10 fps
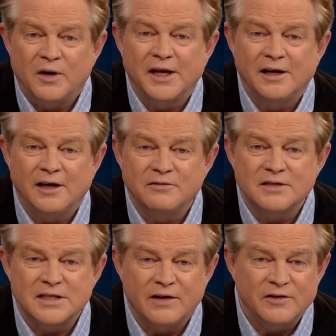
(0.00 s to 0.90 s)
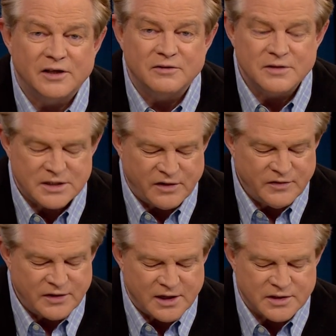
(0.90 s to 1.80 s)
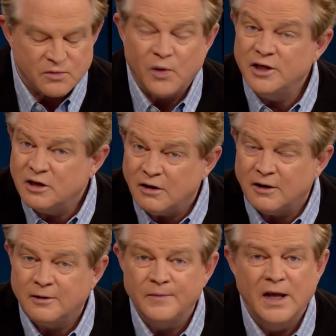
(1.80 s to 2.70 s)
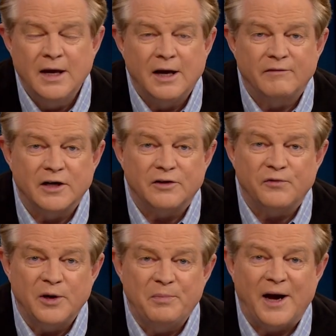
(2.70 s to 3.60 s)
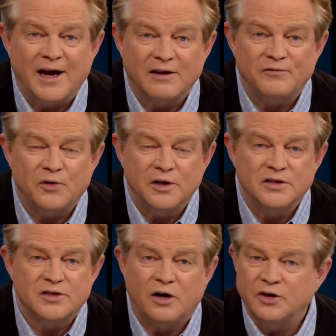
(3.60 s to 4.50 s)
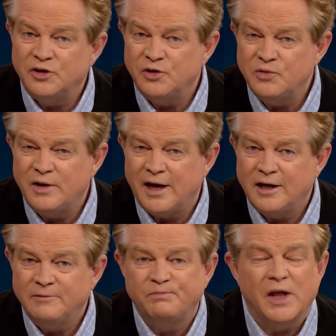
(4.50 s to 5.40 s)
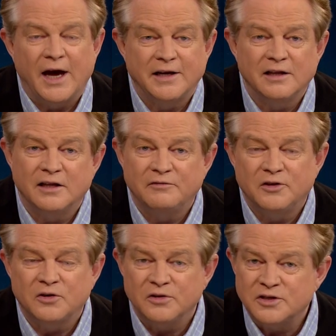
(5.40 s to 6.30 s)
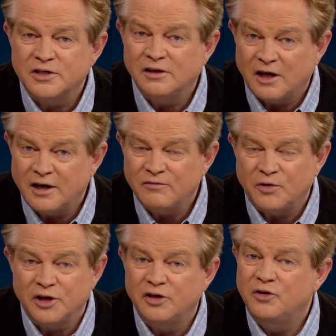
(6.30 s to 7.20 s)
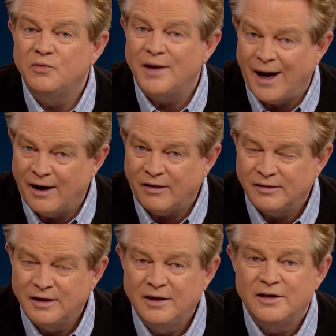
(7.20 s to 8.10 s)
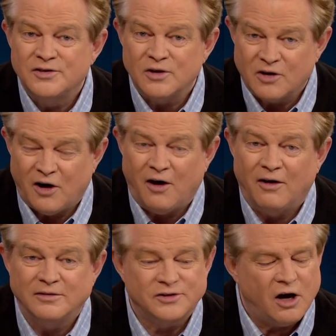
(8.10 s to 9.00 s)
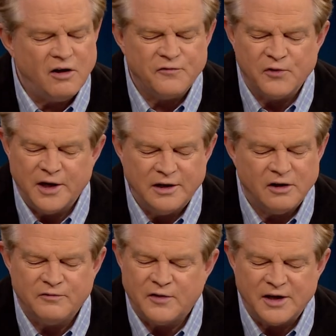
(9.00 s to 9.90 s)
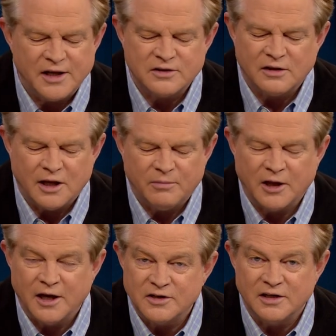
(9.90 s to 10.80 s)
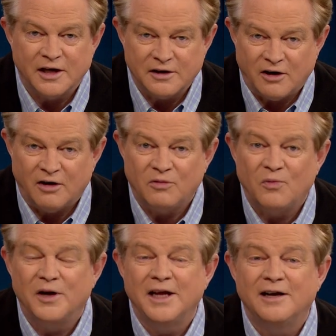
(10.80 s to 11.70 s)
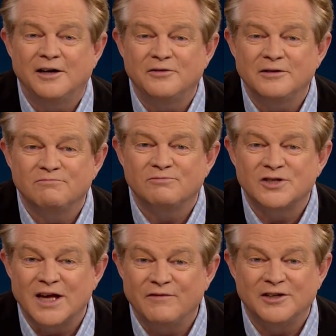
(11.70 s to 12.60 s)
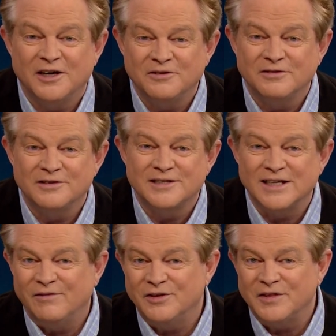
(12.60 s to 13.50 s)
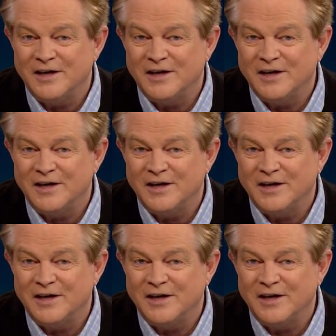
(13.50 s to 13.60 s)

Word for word: one eight hundred seven hundred seven thousand. When you call, I've got a free packet for you. It's called A New Day. How do you live the Christian life? What do you do now? So call. It's all free, no financial obligation at all. one eight hundred seven hundred seven